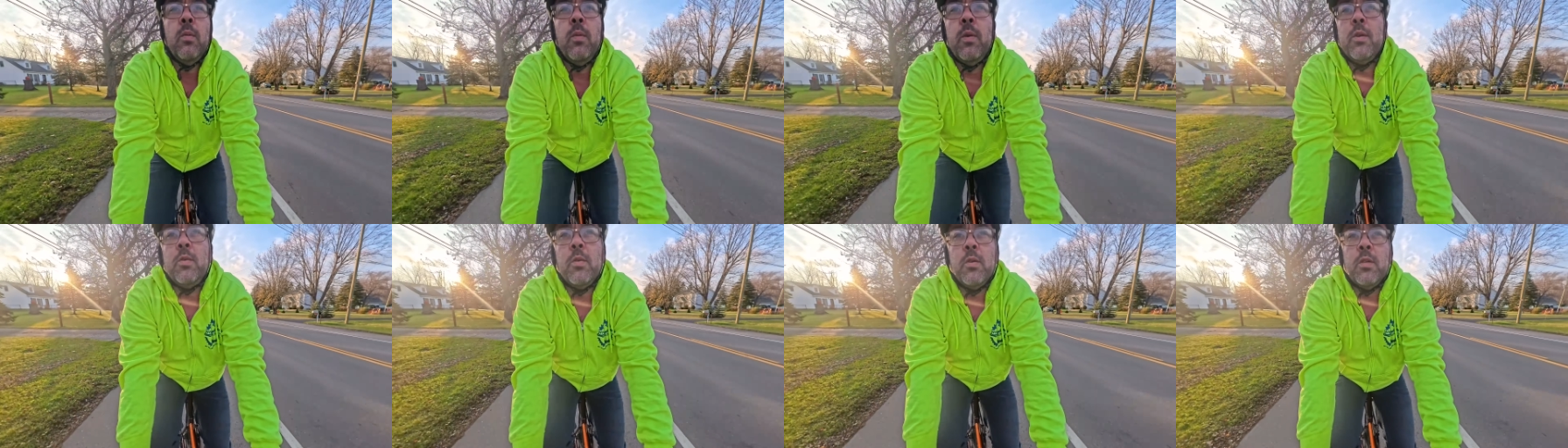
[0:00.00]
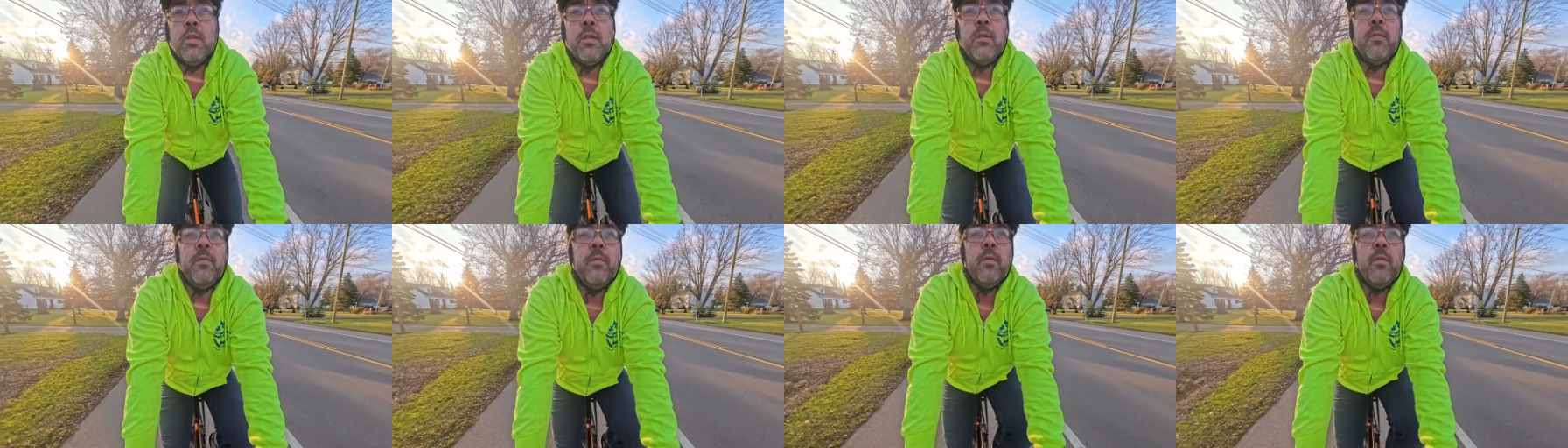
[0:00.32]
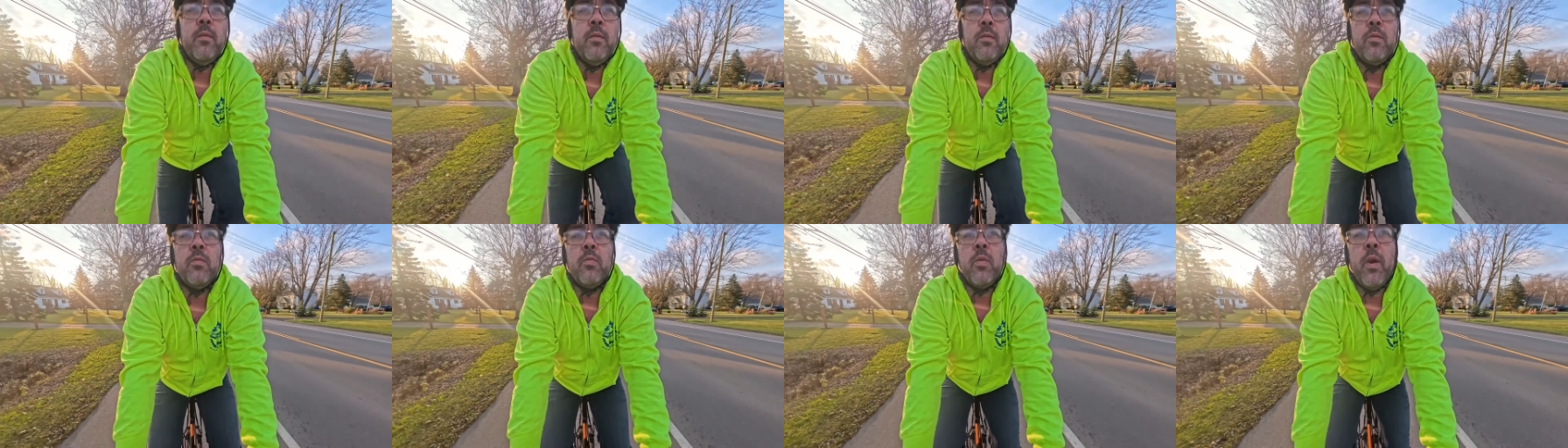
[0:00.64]
which was
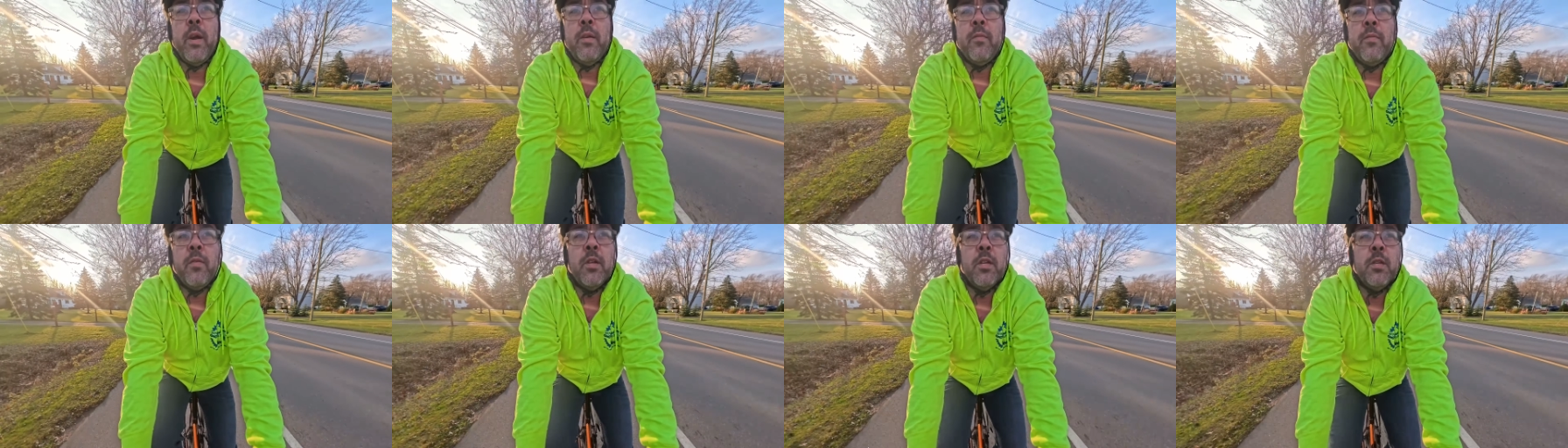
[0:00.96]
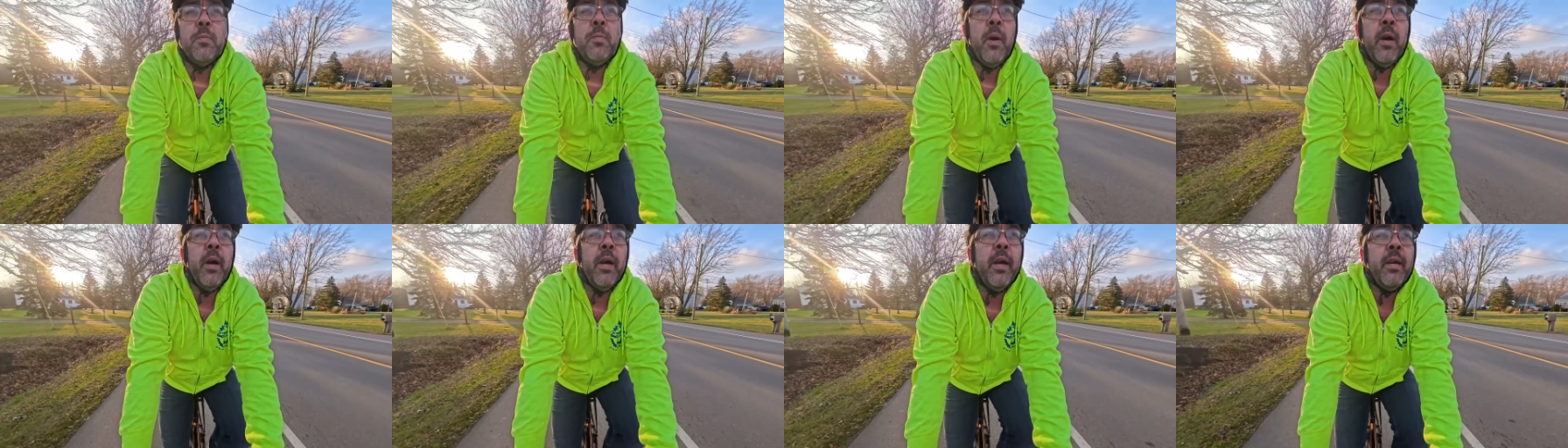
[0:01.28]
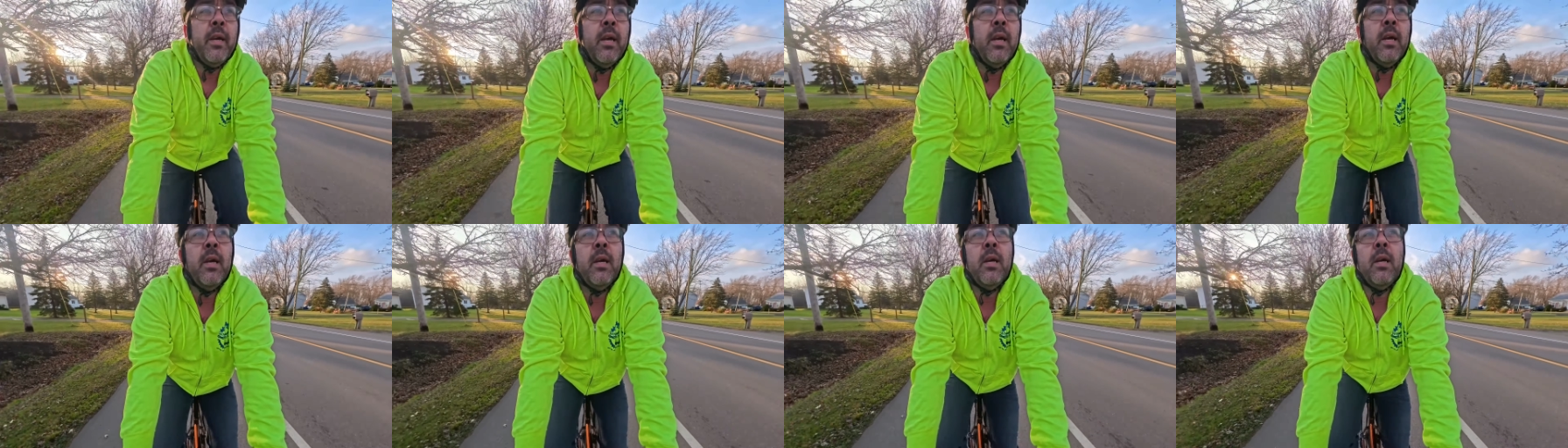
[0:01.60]
great for this
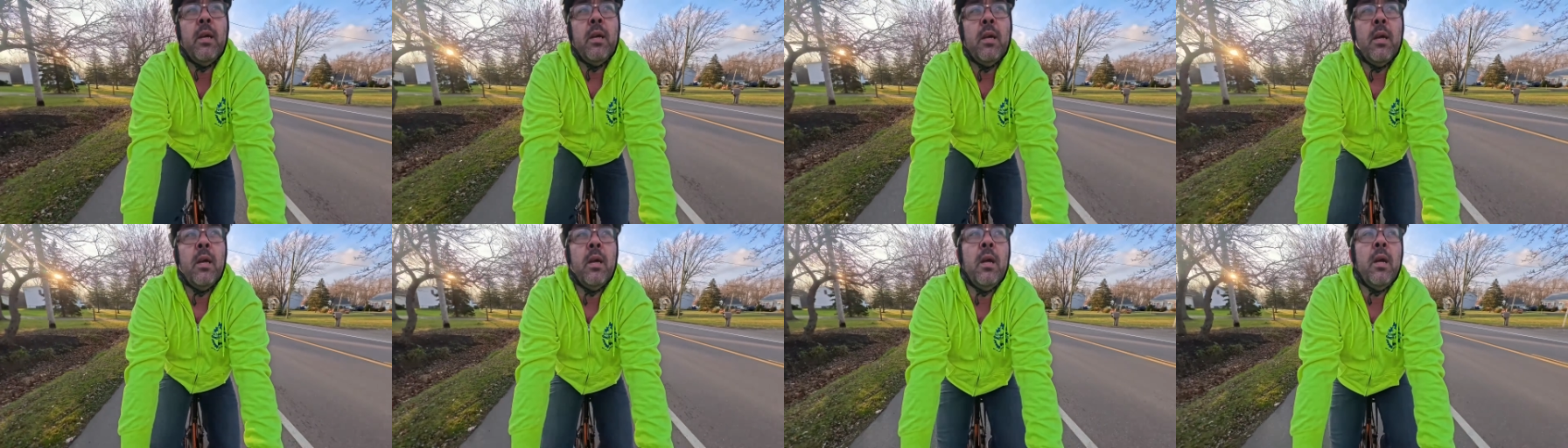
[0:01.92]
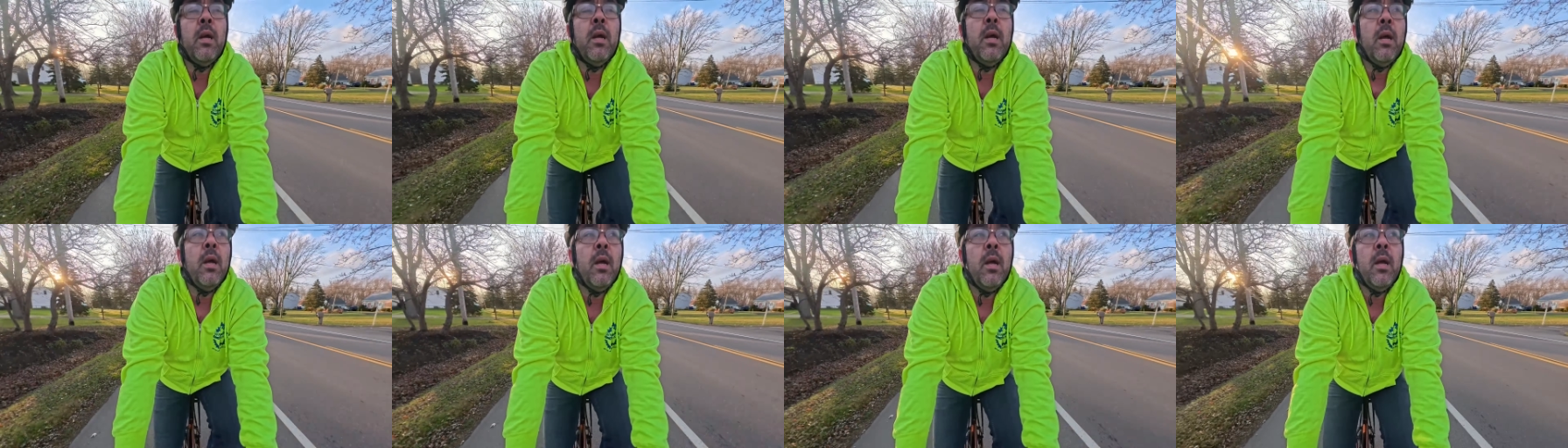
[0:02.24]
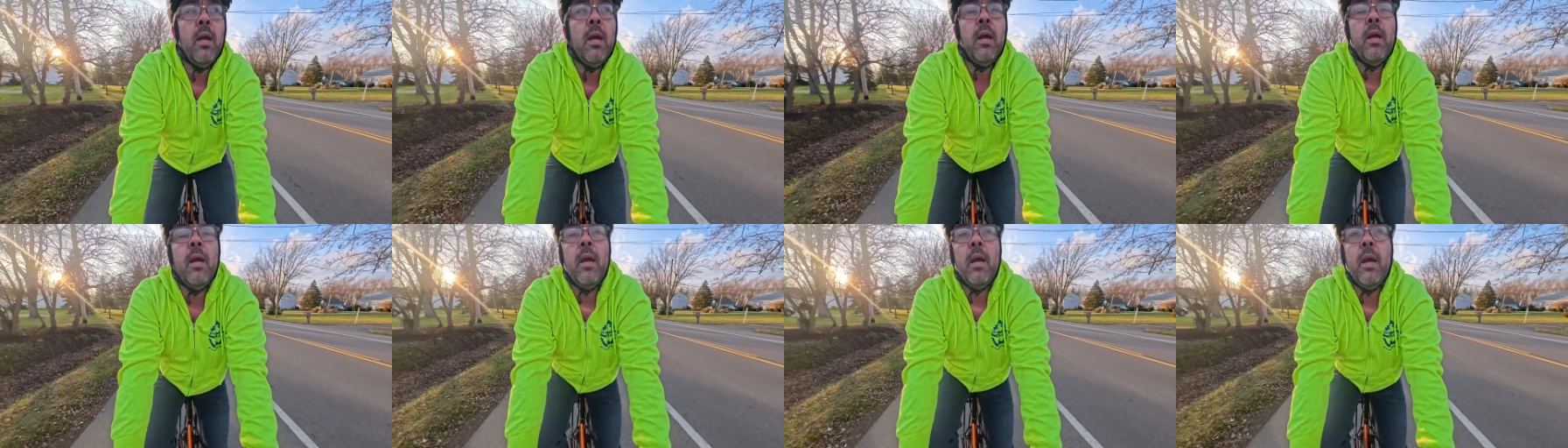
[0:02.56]
bike.
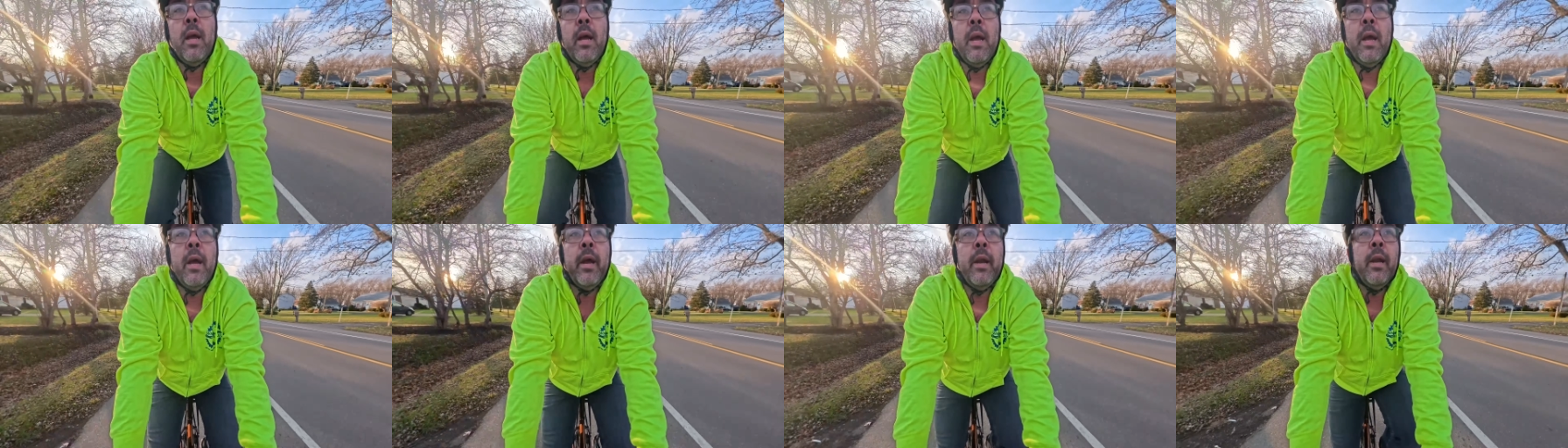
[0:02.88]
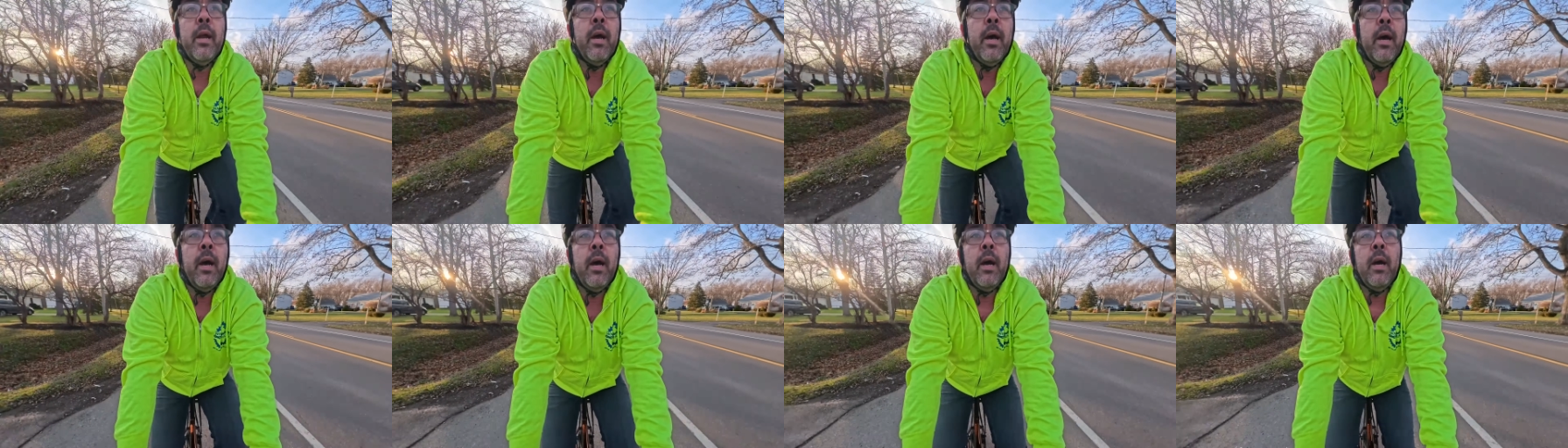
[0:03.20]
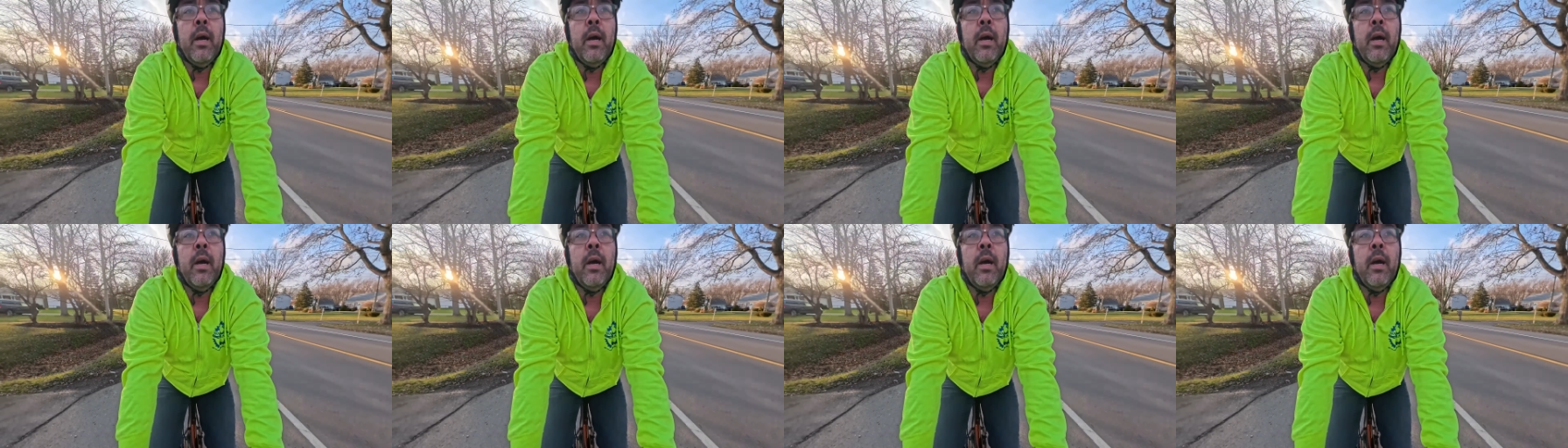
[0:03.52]
And